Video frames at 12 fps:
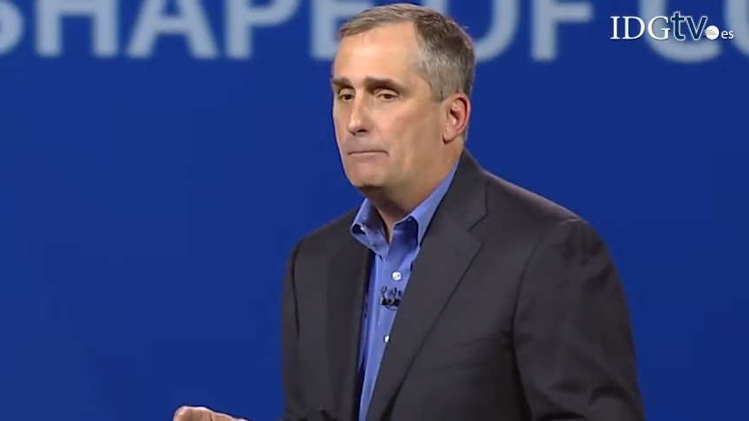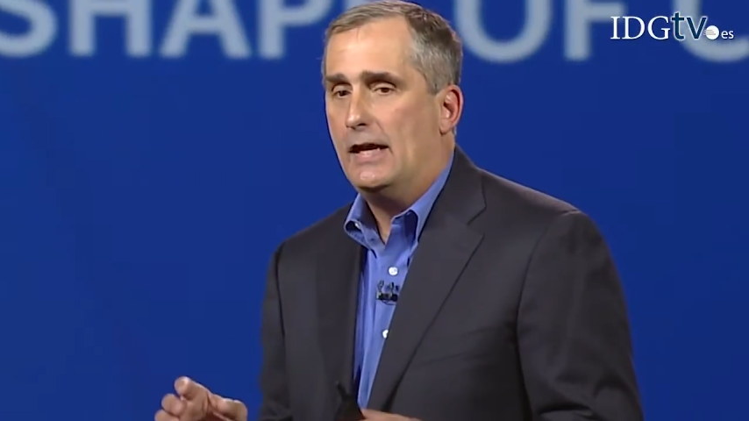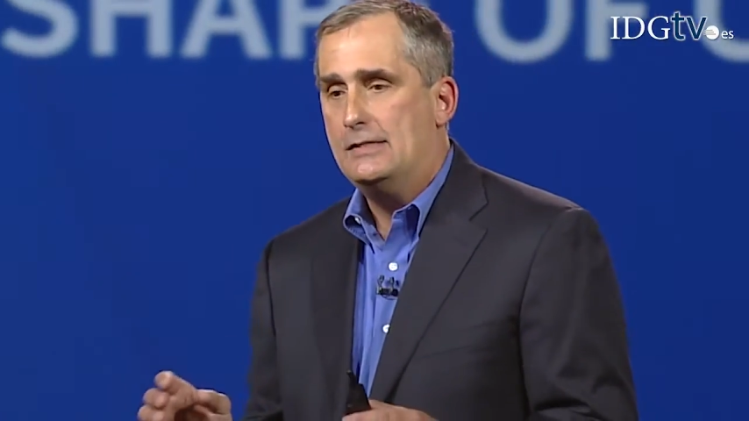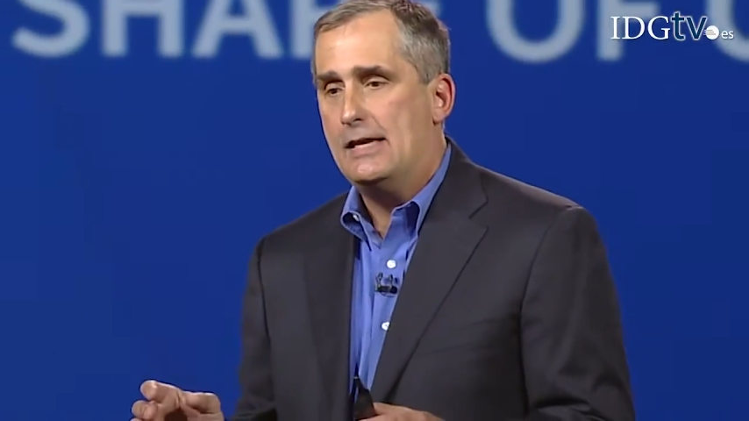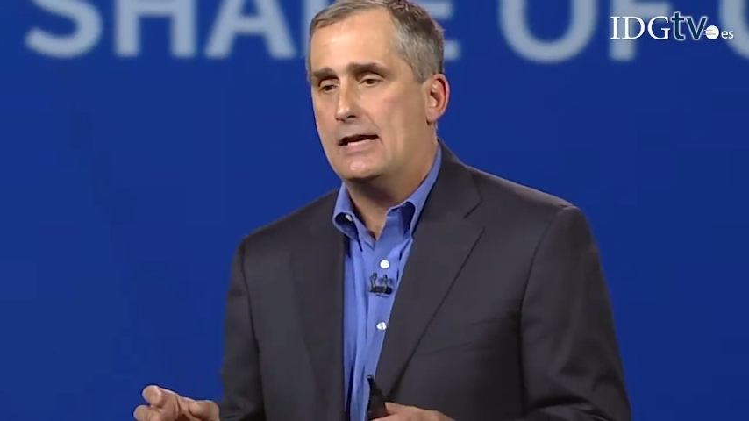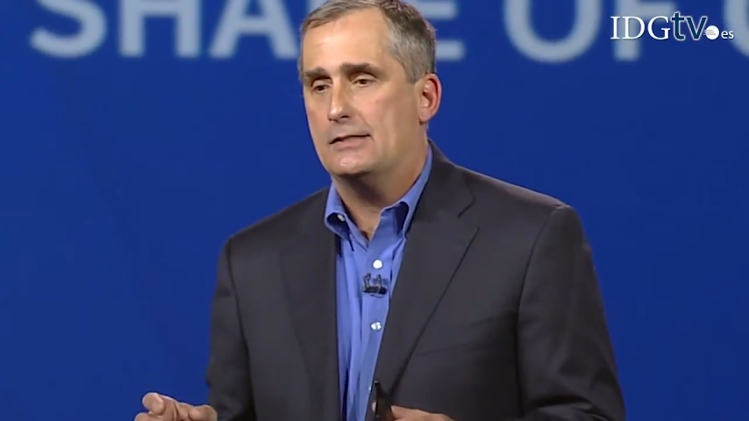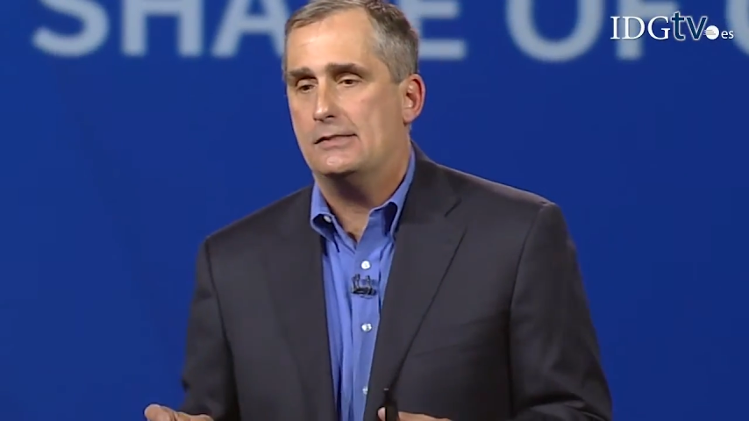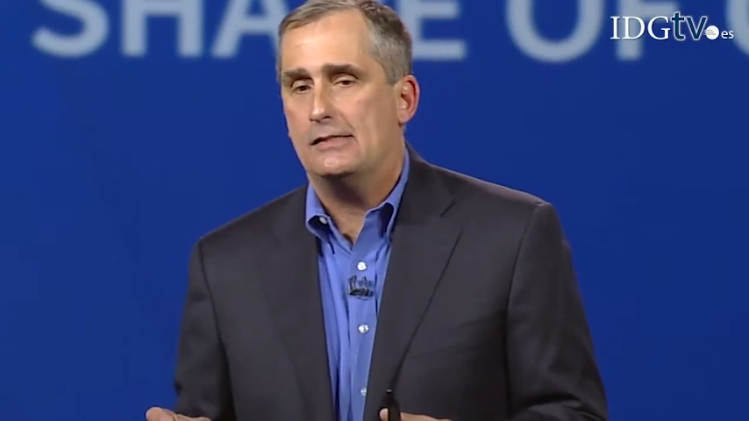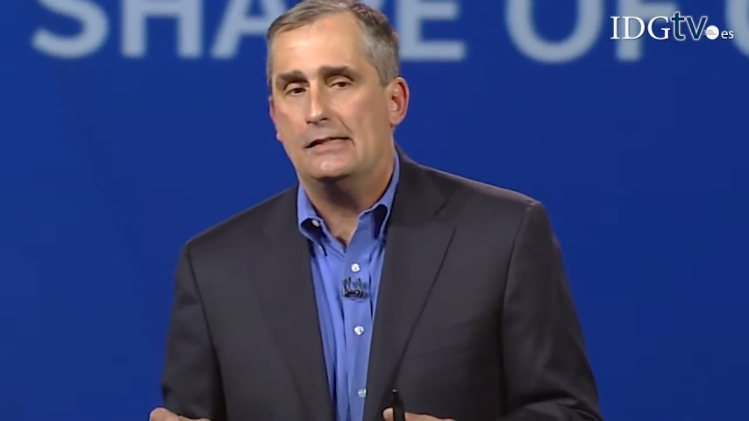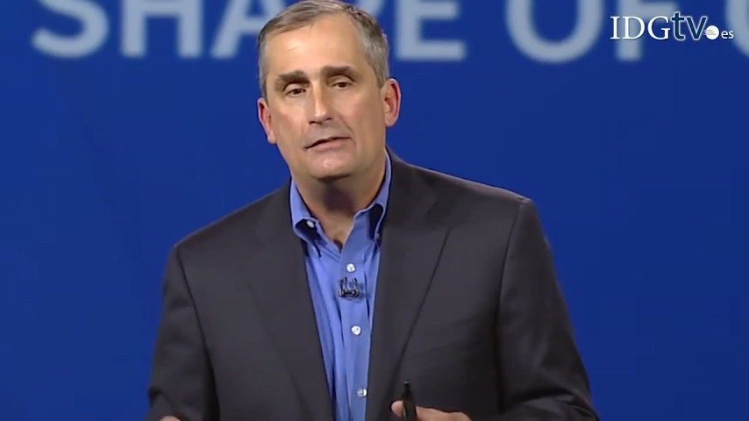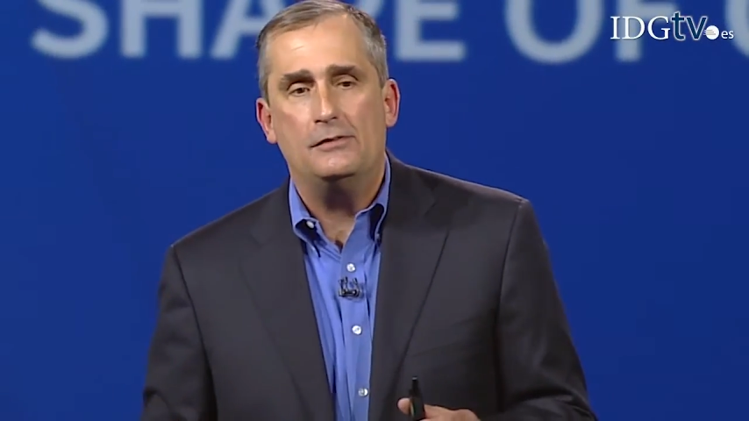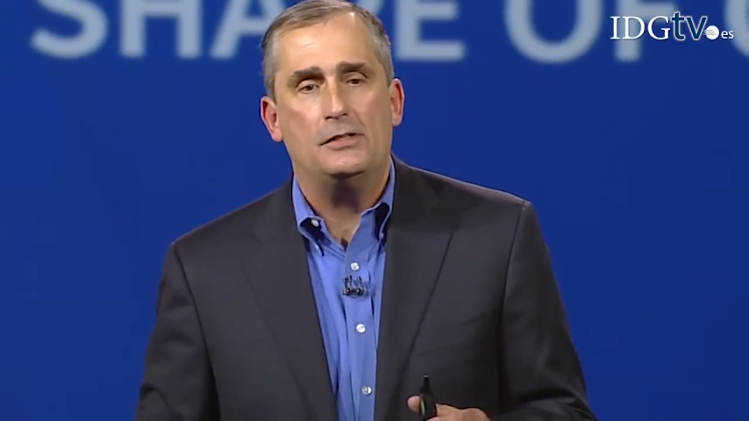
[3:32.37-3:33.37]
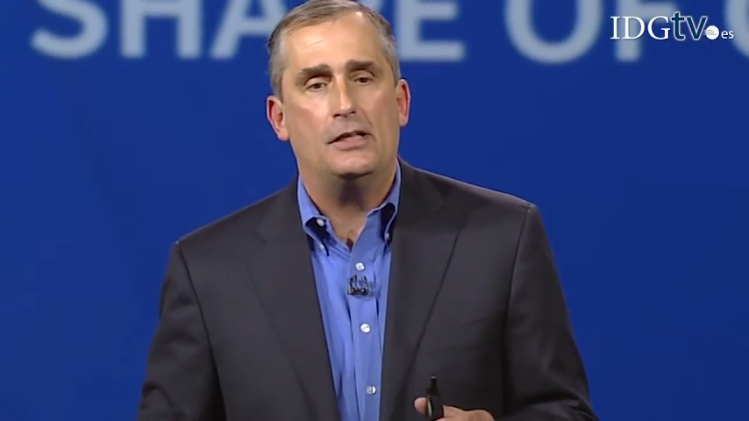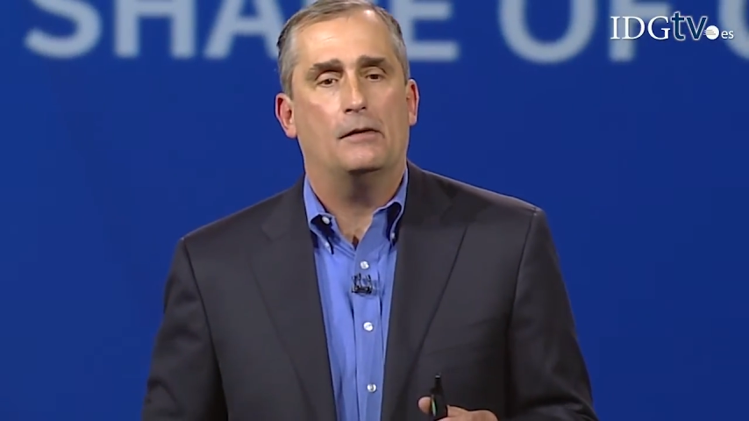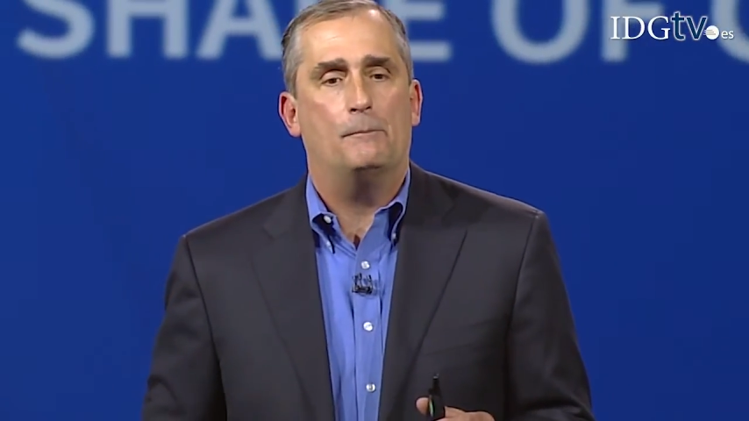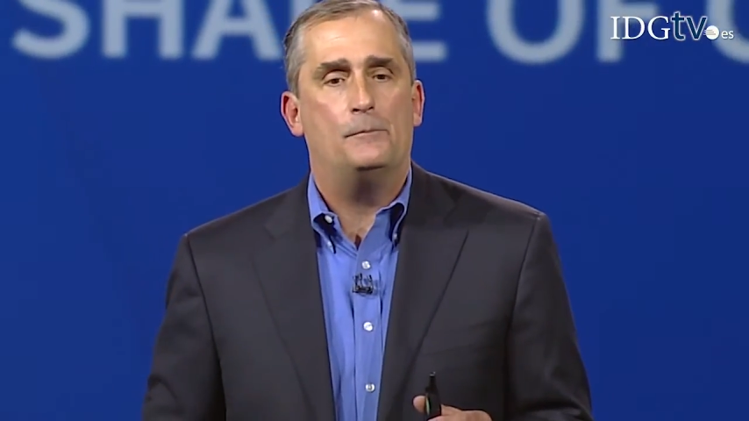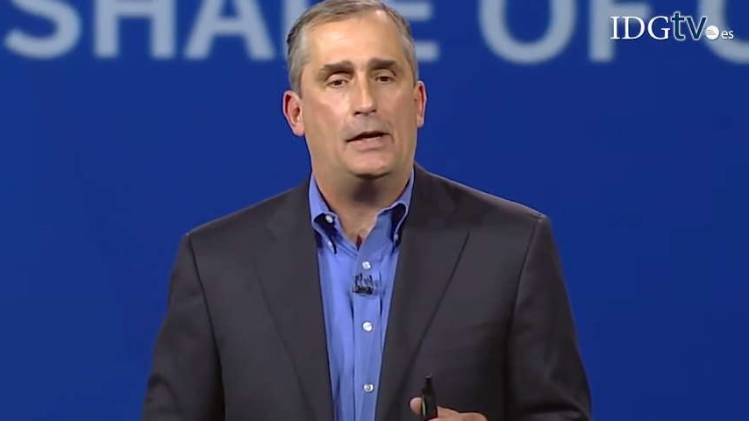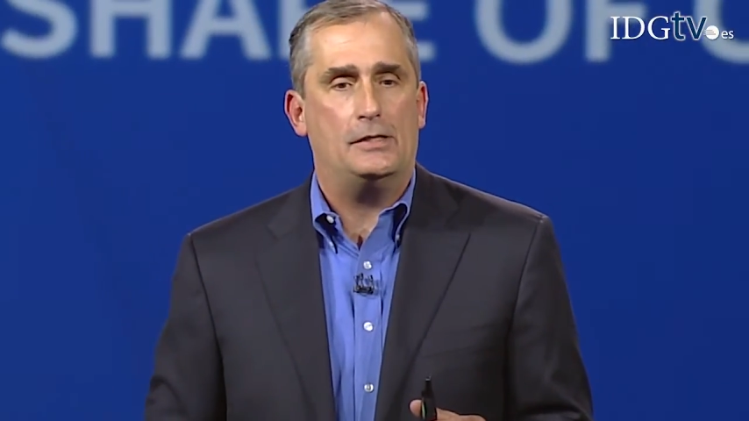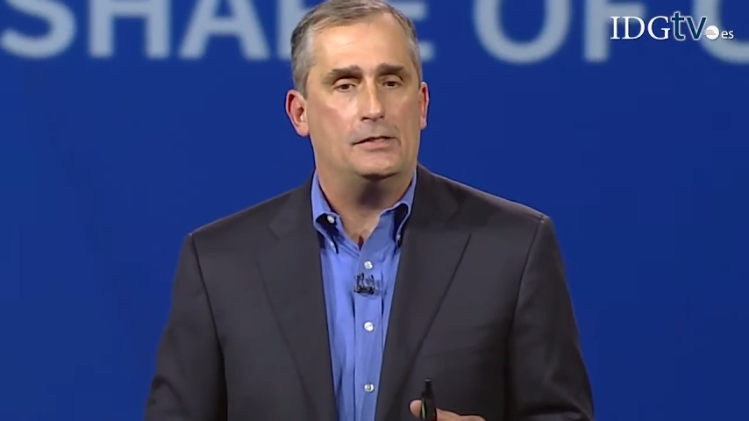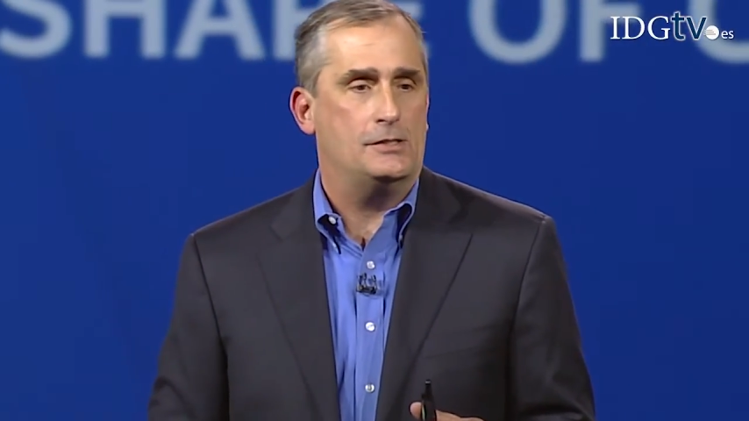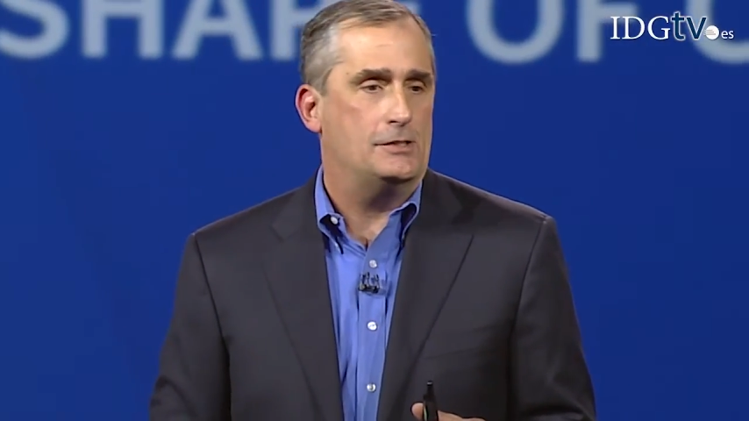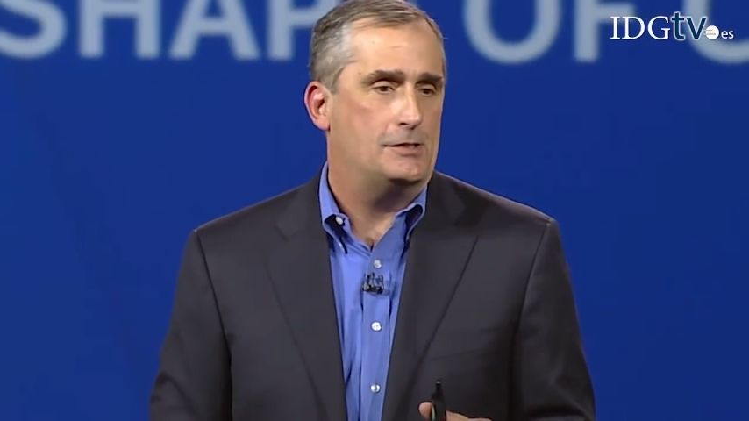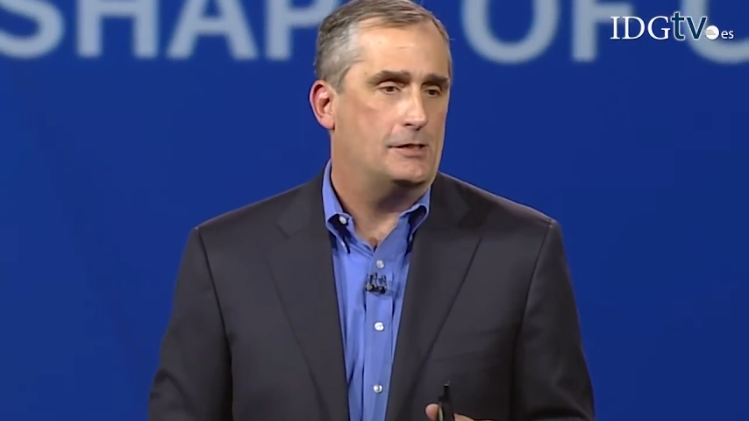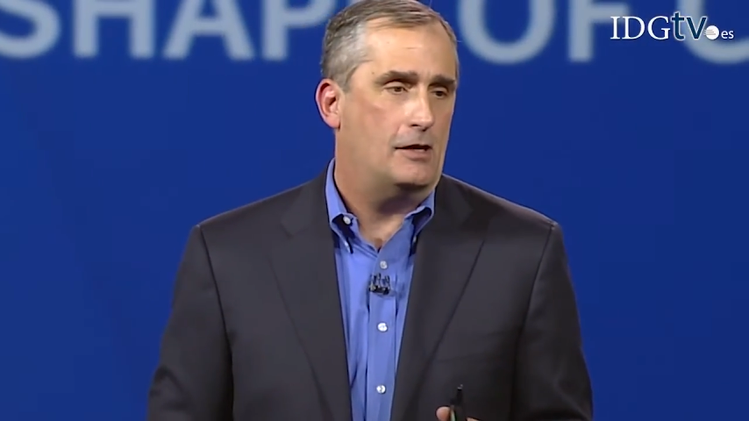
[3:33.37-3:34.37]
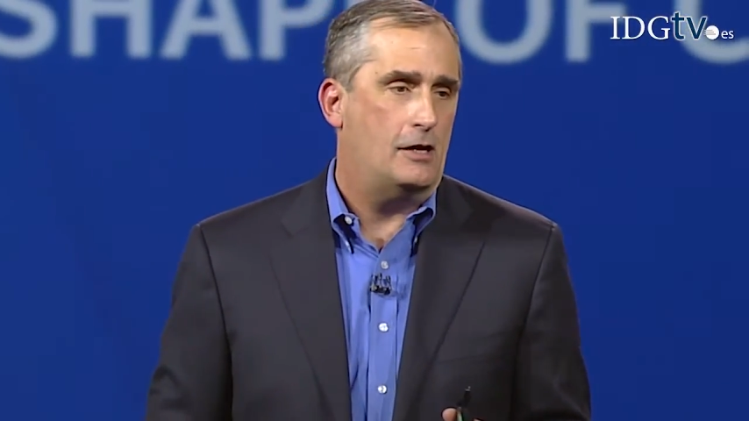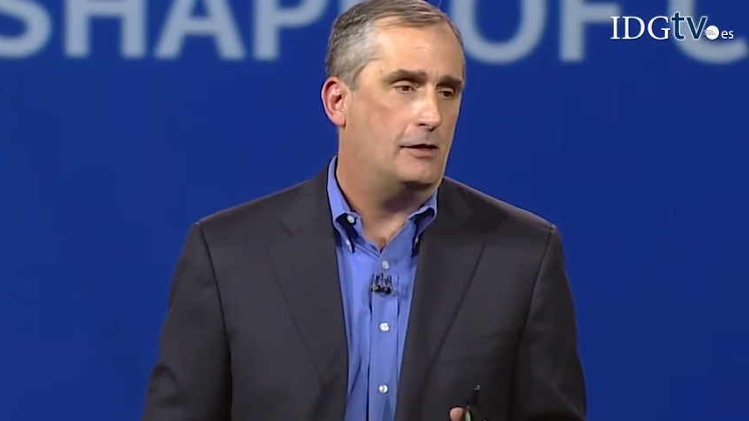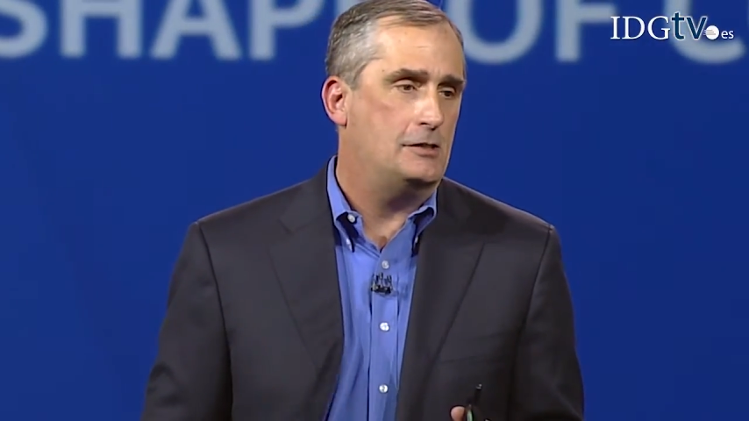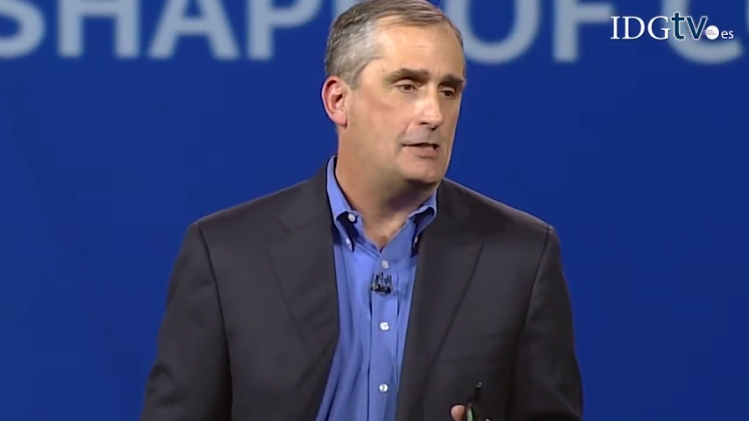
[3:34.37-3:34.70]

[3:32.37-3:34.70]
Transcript: and yes, even the buttons on our